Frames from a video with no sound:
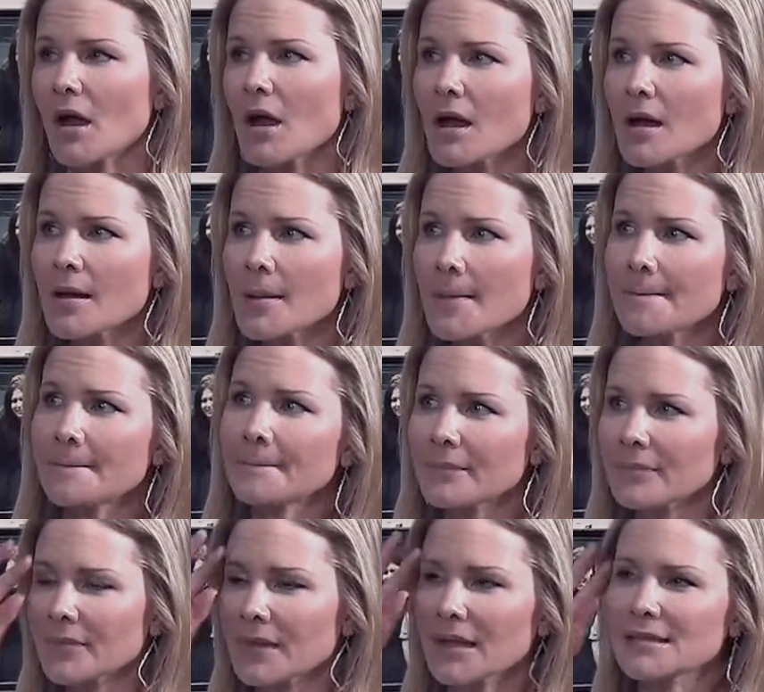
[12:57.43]

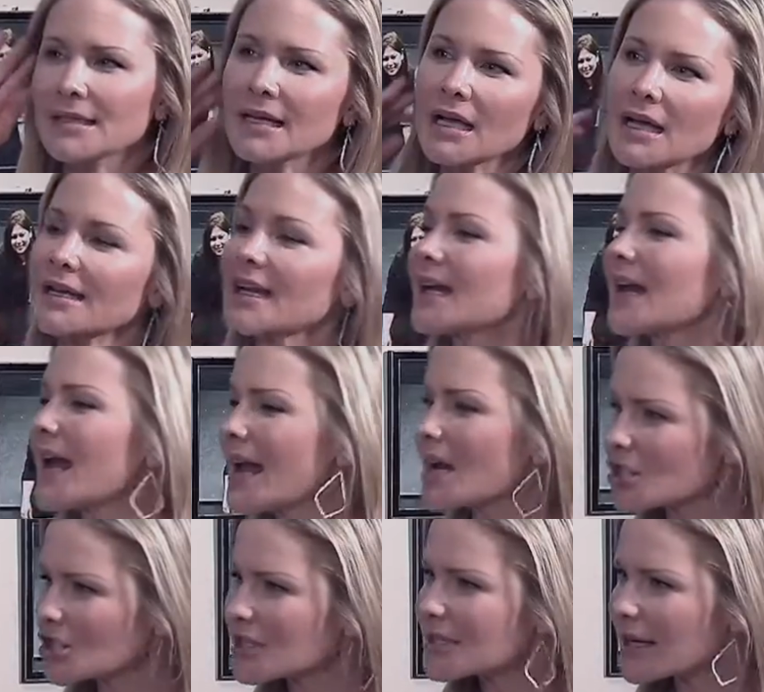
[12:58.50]
Because can I
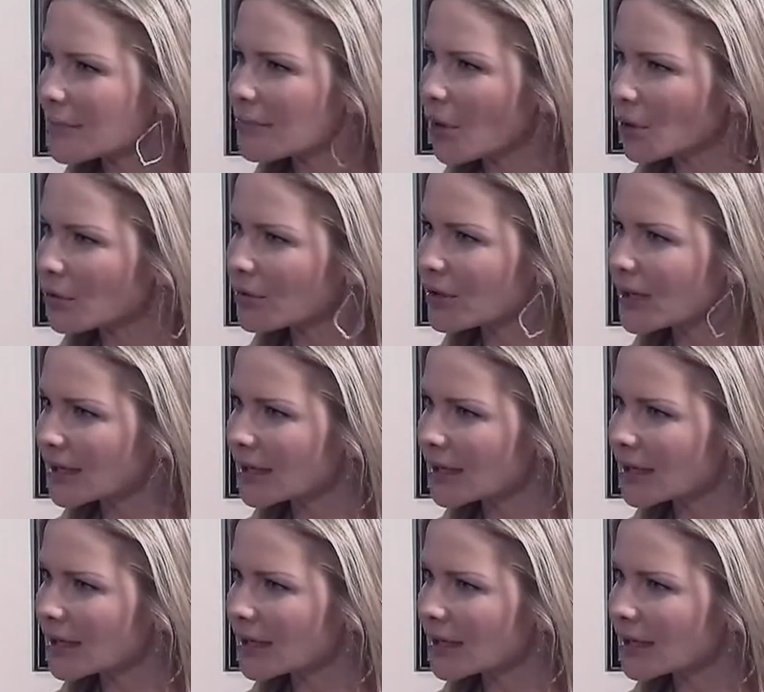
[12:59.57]
actually say both?